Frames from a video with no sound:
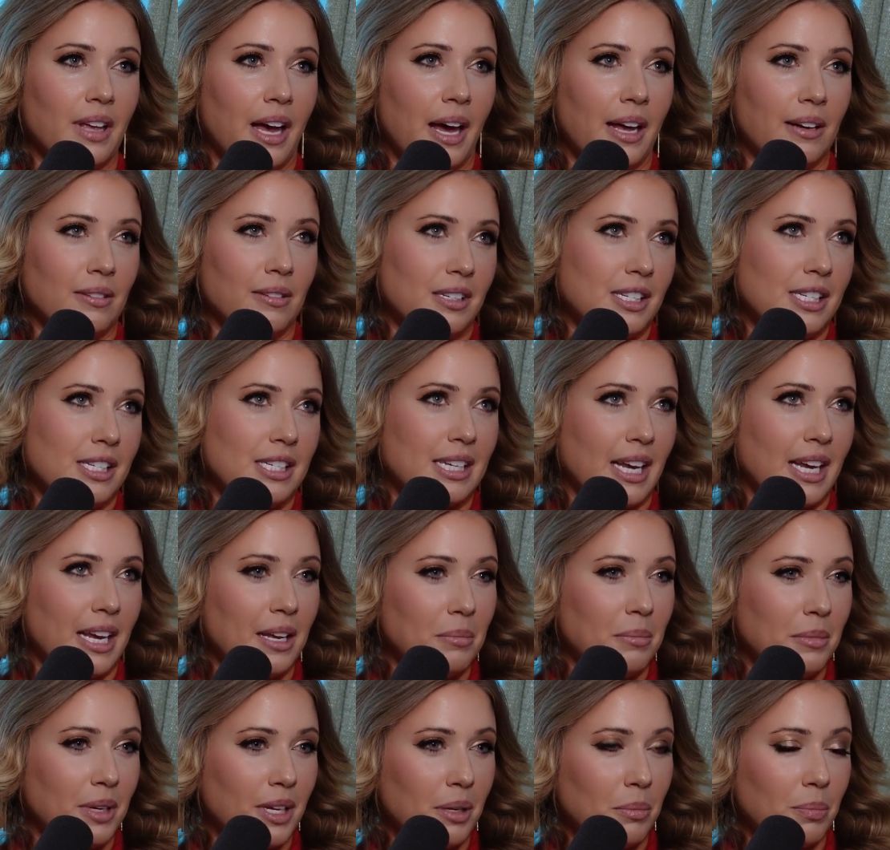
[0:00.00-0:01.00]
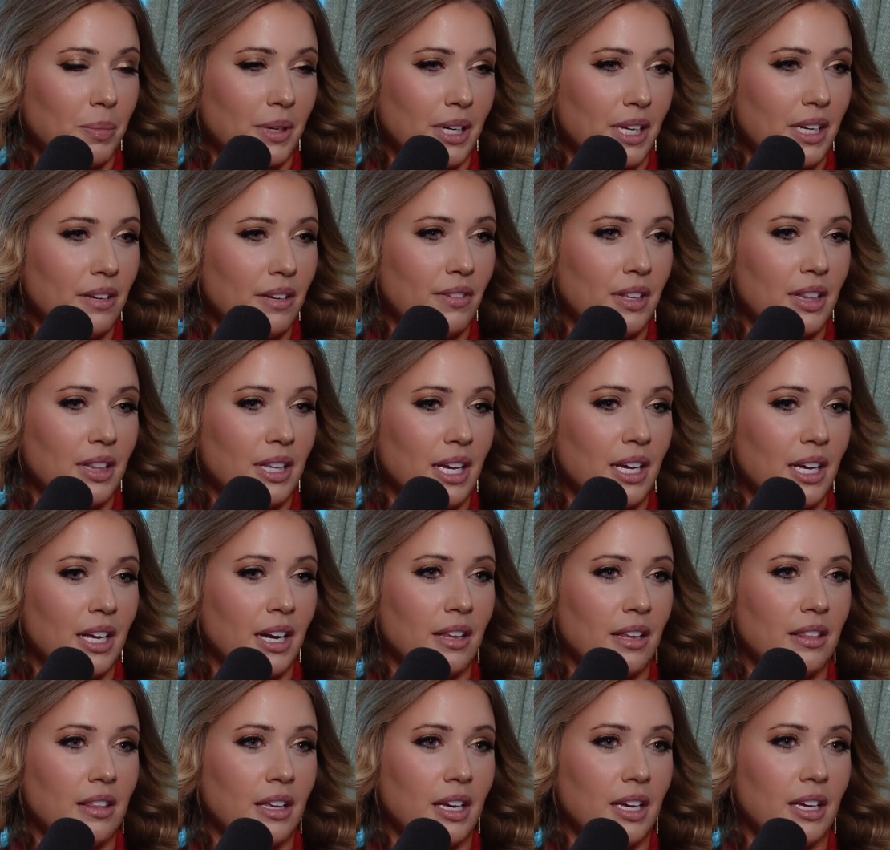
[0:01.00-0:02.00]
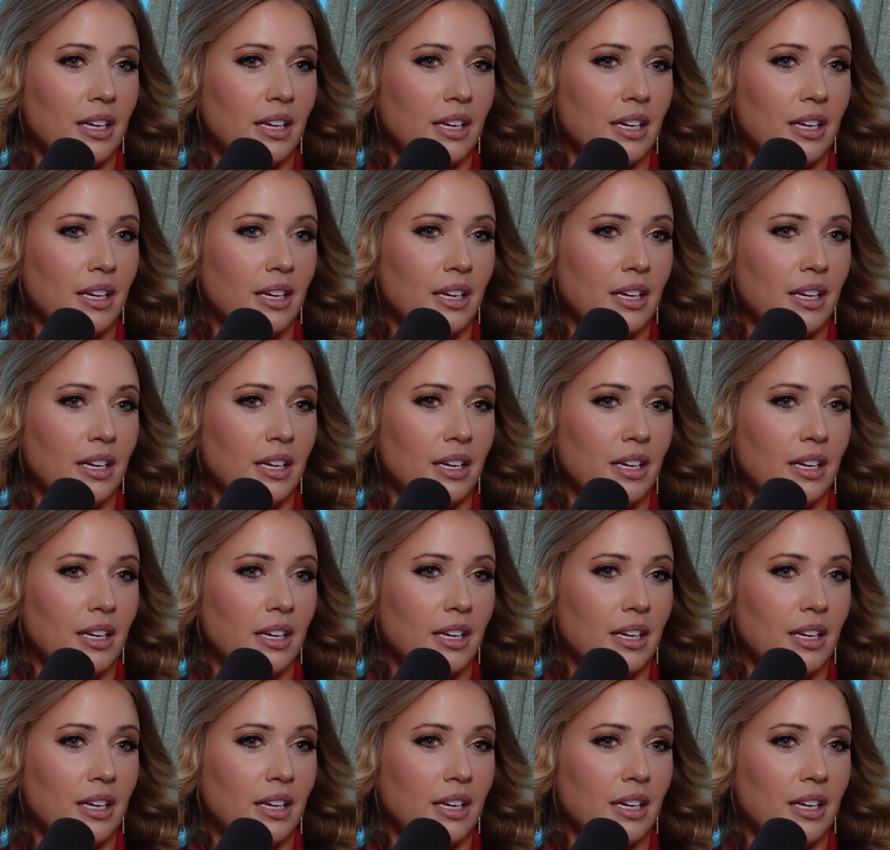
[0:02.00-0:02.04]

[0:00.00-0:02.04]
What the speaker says: statement, but even then, I think